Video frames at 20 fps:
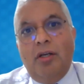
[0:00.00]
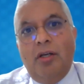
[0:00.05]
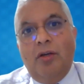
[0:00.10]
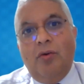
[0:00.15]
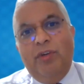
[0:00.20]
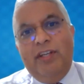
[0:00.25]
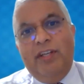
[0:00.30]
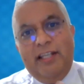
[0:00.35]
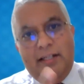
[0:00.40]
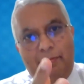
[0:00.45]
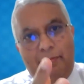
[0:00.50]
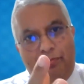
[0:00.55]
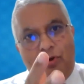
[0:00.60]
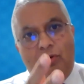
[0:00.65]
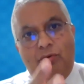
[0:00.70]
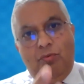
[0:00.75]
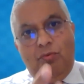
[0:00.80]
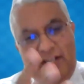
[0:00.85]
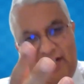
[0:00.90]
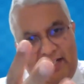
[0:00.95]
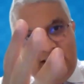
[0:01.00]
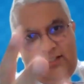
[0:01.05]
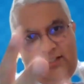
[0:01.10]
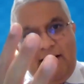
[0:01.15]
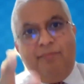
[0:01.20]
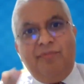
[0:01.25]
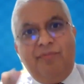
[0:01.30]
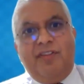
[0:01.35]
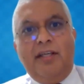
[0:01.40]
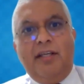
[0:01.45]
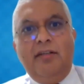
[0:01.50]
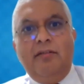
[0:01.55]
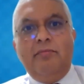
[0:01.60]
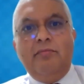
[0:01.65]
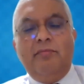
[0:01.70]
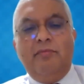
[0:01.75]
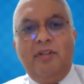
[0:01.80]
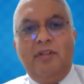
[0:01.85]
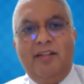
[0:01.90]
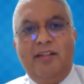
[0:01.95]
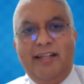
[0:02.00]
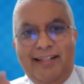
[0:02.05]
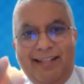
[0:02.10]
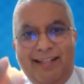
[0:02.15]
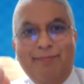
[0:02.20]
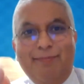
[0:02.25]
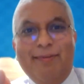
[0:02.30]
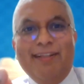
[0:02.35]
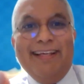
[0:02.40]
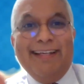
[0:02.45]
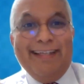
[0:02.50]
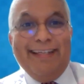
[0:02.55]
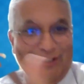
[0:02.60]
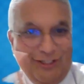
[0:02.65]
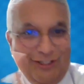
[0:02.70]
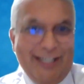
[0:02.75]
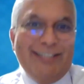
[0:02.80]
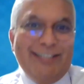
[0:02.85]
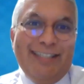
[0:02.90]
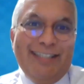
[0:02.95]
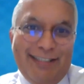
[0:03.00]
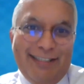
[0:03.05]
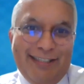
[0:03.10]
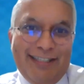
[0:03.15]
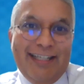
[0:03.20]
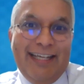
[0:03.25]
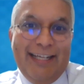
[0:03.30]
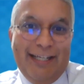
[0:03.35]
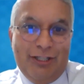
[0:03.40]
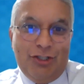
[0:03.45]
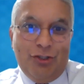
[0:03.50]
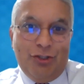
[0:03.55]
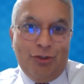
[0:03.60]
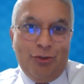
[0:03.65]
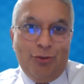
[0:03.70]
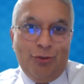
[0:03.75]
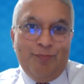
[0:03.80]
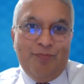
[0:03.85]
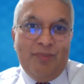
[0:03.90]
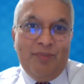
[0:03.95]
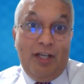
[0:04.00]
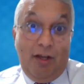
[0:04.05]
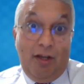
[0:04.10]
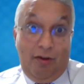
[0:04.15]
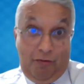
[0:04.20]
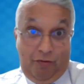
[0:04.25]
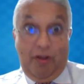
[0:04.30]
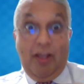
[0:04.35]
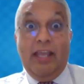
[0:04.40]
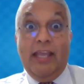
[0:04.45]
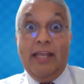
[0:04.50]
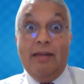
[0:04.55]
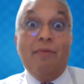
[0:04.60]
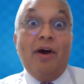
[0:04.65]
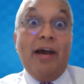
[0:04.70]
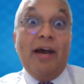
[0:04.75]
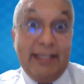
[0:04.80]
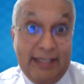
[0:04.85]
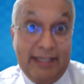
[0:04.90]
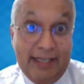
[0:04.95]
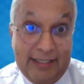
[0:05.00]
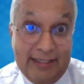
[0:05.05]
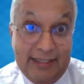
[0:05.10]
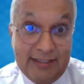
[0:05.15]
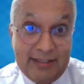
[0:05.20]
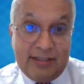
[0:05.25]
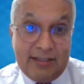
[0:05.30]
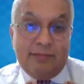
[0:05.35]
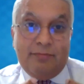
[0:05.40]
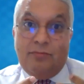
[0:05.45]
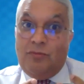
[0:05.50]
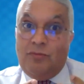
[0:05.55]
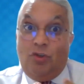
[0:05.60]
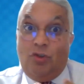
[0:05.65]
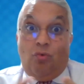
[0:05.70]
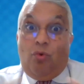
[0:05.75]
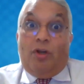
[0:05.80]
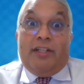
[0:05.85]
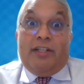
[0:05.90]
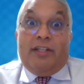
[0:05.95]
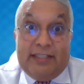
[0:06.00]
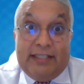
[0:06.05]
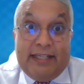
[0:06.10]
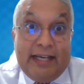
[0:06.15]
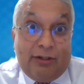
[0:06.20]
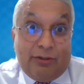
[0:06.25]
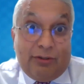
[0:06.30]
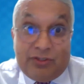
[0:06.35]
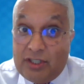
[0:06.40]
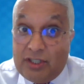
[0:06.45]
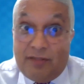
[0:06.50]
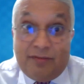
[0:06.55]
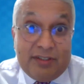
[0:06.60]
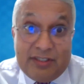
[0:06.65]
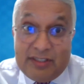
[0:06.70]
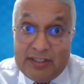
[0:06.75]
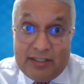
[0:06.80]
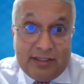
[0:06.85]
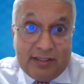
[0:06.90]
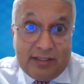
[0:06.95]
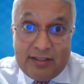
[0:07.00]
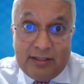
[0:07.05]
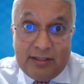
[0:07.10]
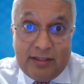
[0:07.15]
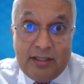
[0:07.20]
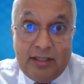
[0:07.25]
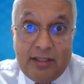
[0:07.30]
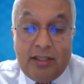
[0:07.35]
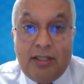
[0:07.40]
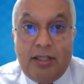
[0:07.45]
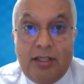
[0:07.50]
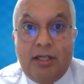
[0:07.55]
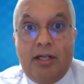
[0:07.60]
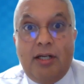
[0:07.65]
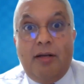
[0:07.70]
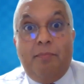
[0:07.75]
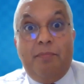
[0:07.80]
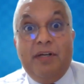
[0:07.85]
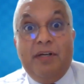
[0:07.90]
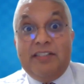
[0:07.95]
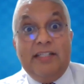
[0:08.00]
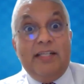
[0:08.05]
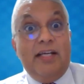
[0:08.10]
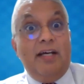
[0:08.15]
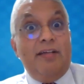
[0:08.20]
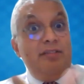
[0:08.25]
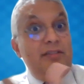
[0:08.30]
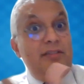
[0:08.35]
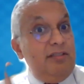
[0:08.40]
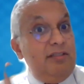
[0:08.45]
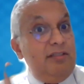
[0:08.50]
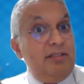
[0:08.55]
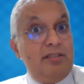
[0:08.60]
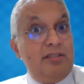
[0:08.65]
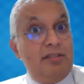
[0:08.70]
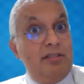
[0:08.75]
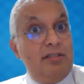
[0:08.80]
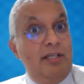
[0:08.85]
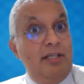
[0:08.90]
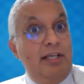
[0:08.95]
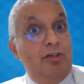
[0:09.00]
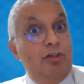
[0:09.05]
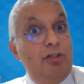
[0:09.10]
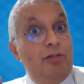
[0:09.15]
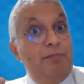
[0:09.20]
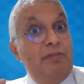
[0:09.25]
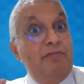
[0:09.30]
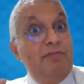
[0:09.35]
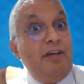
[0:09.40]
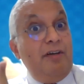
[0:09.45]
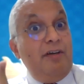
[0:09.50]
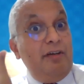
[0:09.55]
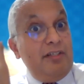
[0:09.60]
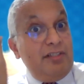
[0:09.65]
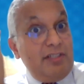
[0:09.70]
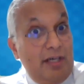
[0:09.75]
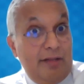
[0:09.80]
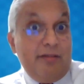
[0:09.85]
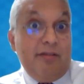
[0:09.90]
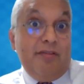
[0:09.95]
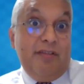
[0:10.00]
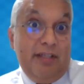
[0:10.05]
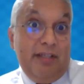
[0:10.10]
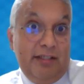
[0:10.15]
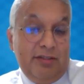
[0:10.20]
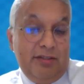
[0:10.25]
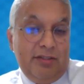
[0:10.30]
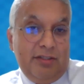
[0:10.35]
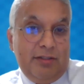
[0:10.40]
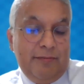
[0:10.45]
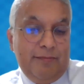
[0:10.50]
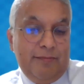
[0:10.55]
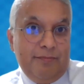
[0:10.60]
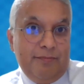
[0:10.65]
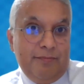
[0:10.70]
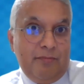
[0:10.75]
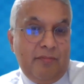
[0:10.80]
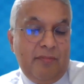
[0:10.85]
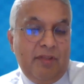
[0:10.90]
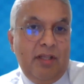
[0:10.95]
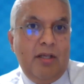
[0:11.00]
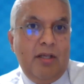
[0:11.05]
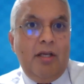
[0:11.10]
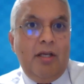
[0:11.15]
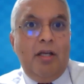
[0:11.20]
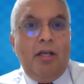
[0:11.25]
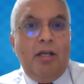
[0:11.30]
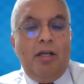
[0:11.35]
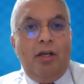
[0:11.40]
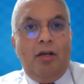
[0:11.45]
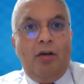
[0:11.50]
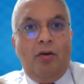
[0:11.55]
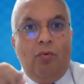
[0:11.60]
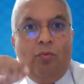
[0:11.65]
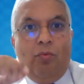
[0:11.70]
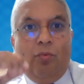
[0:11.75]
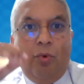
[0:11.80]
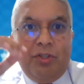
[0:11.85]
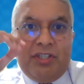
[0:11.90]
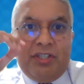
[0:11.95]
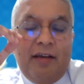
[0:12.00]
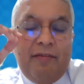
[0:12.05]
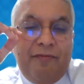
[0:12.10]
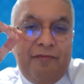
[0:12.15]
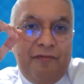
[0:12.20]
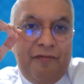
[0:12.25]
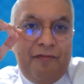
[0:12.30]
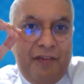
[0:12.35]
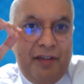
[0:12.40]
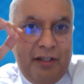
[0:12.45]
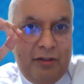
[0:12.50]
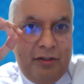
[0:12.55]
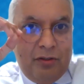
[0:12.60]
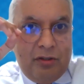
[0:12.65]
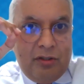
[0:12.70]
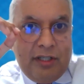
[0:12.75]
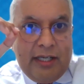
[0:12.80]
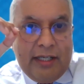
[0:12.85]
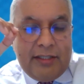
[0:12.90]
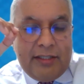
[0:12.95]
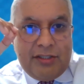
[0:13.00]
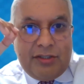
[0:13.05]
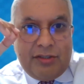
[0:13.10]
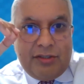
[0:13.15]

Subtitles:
we need something that can be then injected into, in my case, quality health services. But in others, it could be various other things. What I feel, and